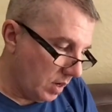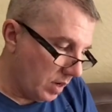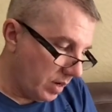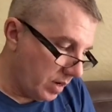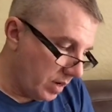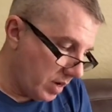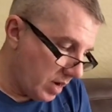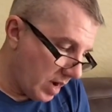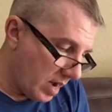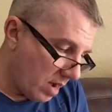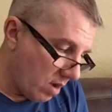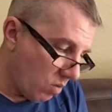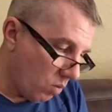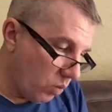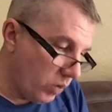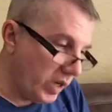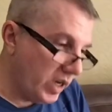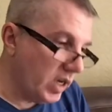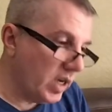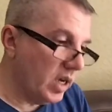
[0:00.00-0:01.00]
Now
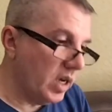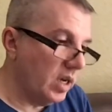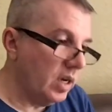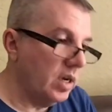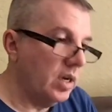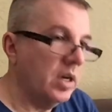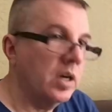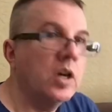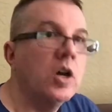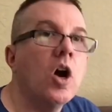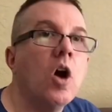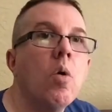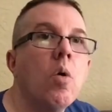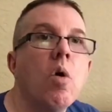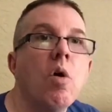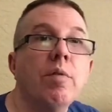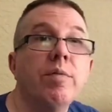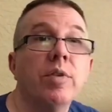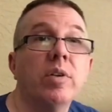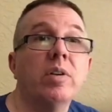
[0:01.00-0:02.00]
we can go
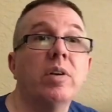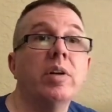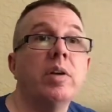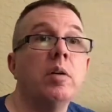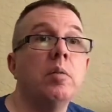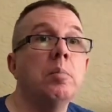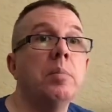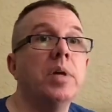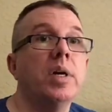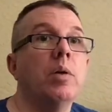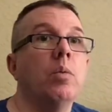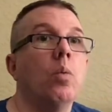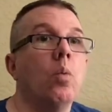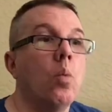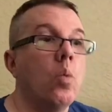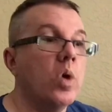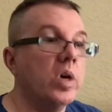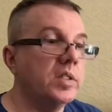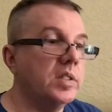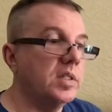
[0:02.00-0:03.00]
over a little bit
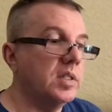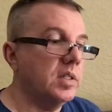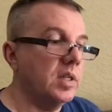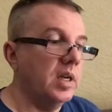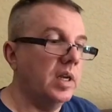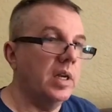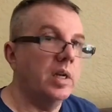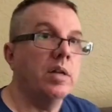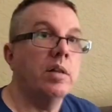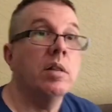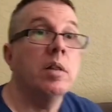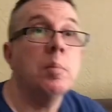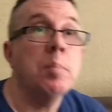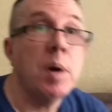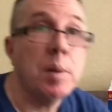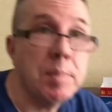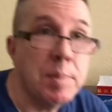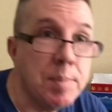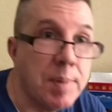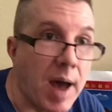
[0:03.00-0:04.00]
what's in the
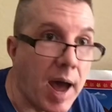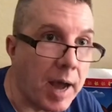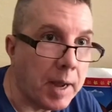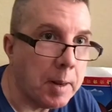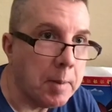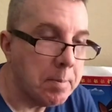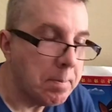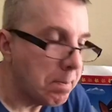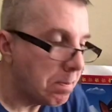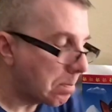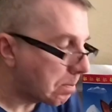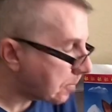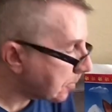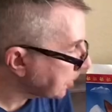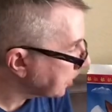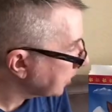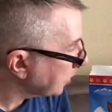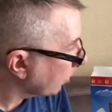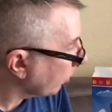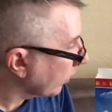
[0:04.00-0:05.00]
puppy pack.
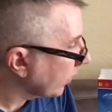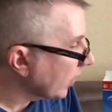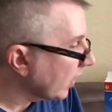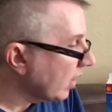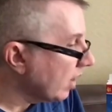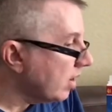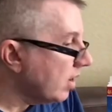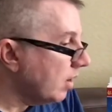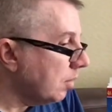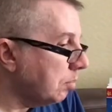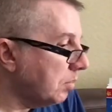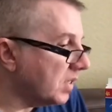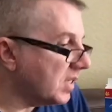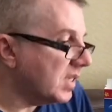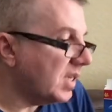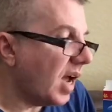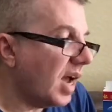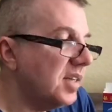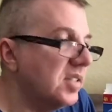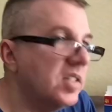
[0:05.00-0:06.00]

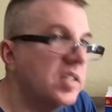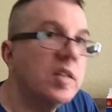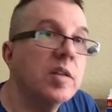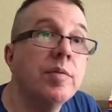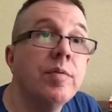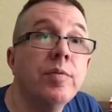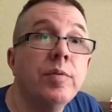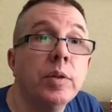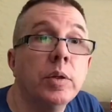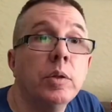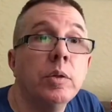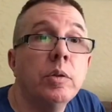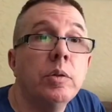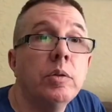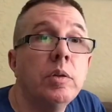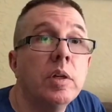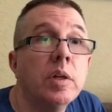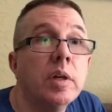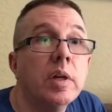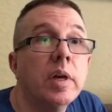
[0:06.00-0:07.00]
Besides the food
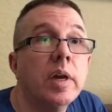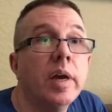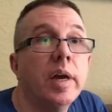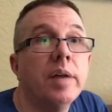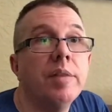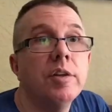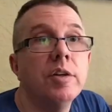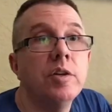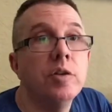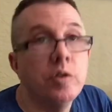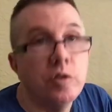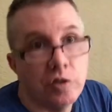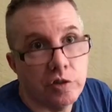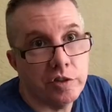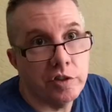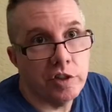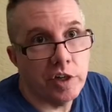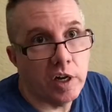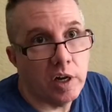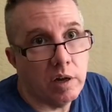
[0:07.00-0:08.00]
and the
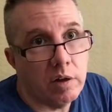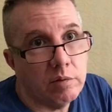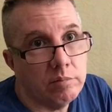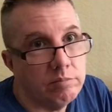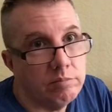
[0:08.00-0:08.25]
Nutrigel,